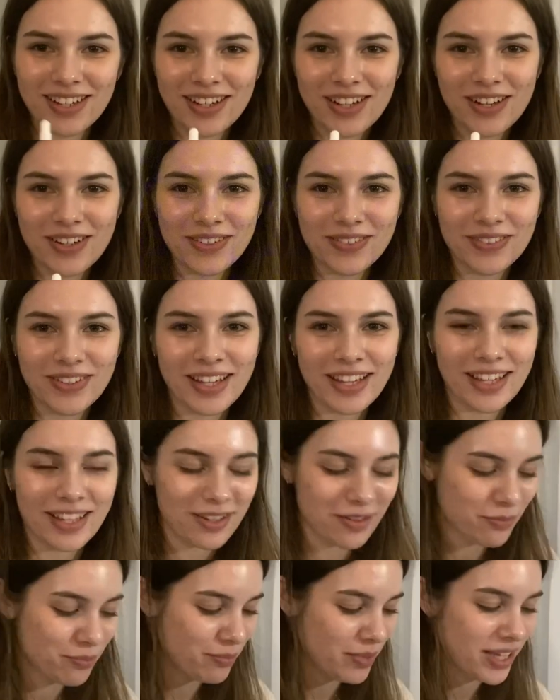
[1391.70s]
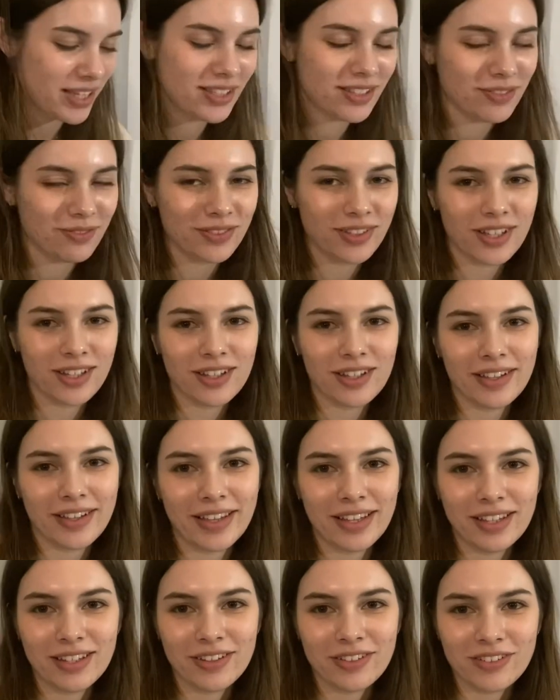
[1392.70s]
Hooray. Best of luck
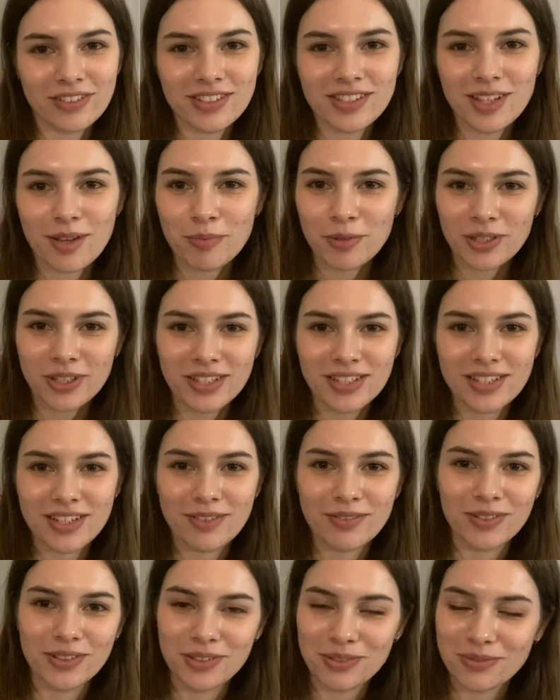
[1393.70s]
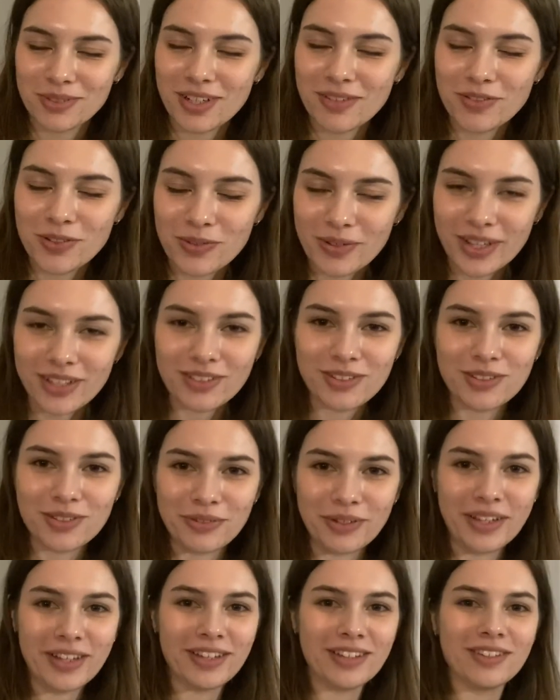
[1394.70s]
in your summer endeavors, whatever you guys are
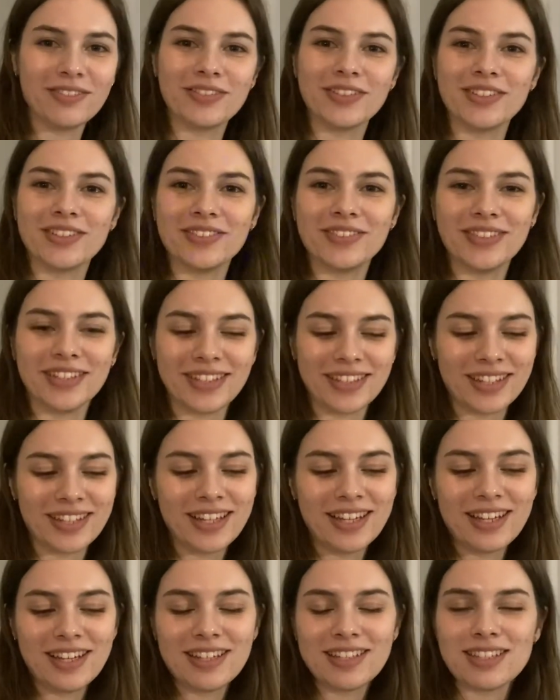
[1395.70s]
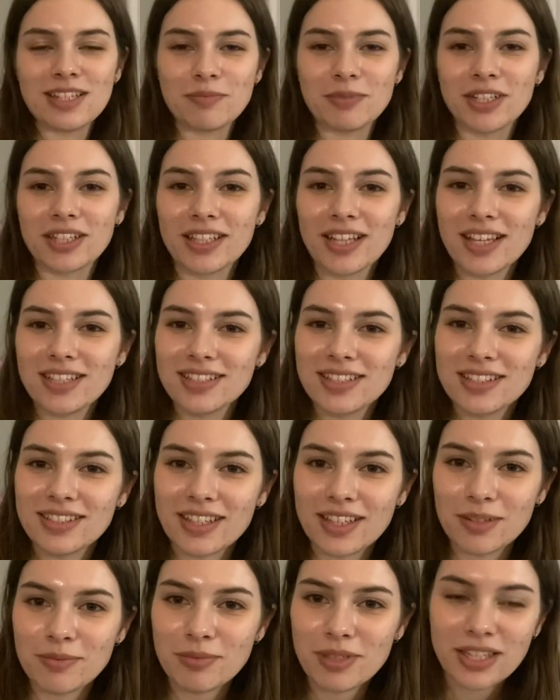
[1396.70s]
doing. If you're doing summer classes
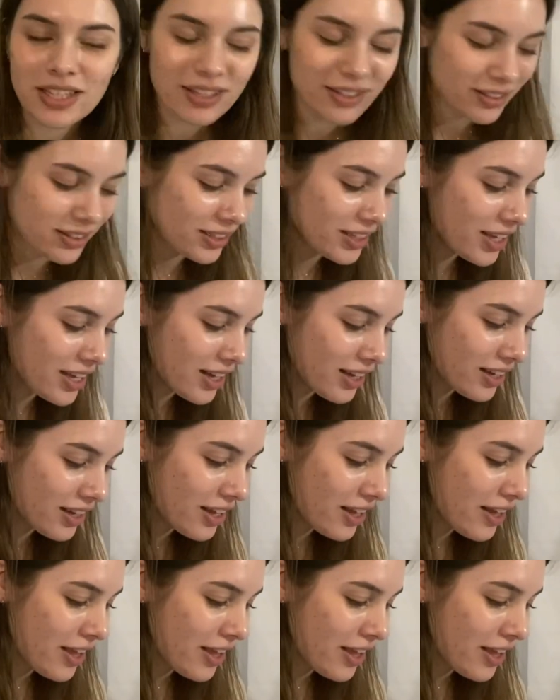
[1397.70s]
like me, good luck.